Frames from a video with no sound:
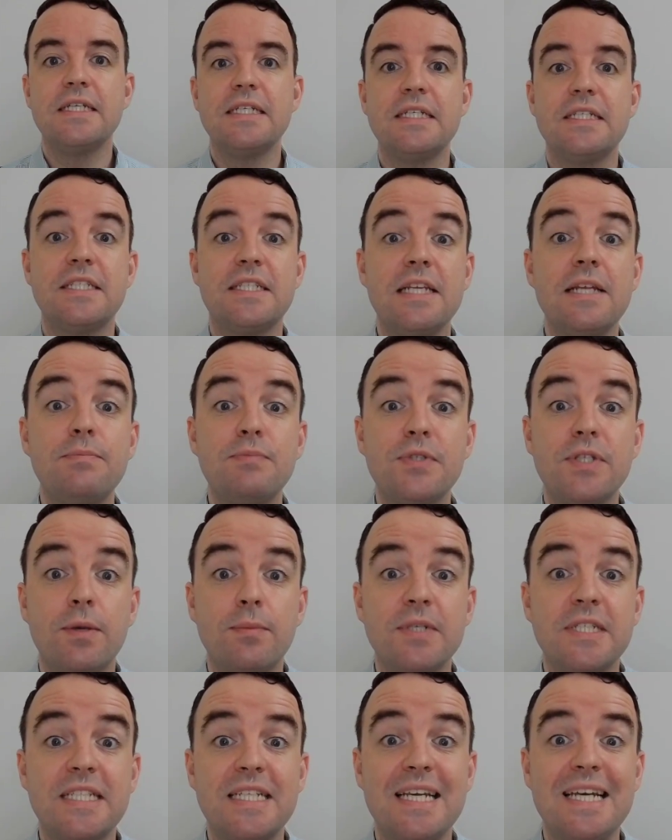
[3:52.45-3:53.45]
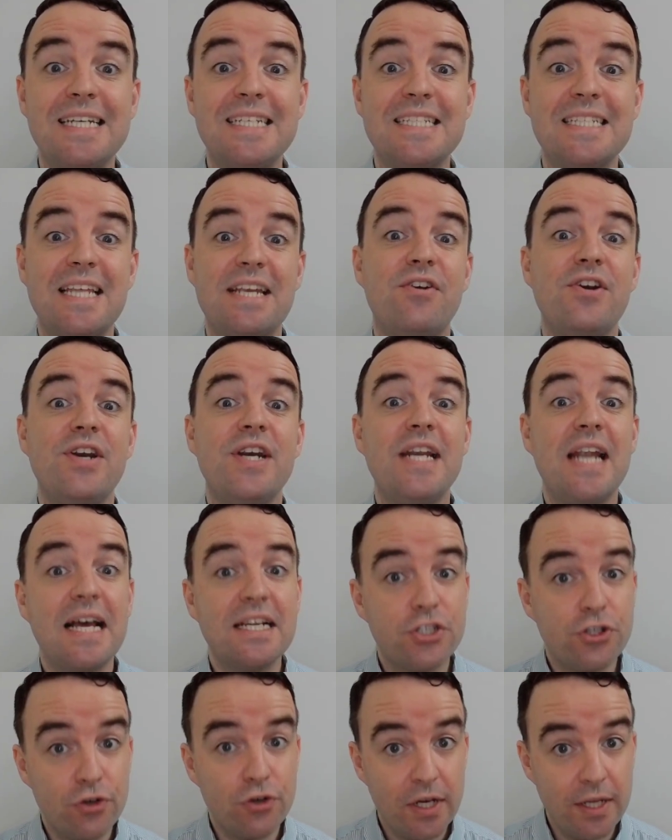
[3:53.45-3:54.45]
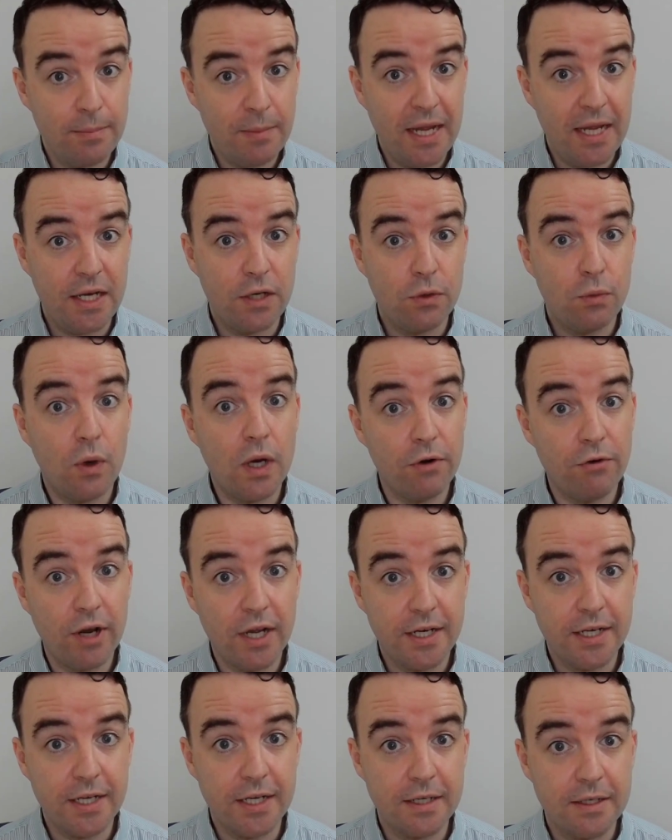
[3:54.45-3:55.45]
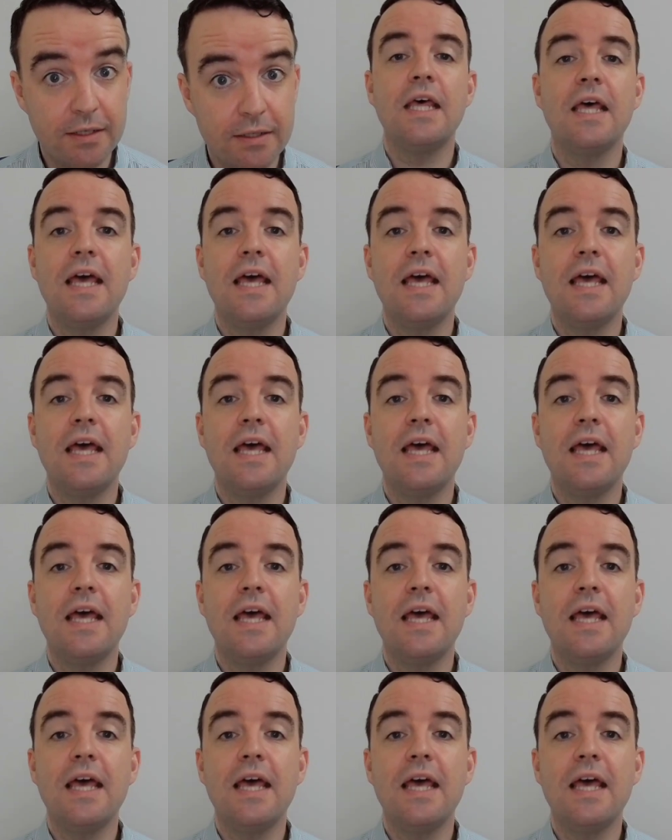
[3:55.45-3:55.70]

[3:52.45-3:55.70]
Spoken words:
Slips are mistakes that are naturally made while writing.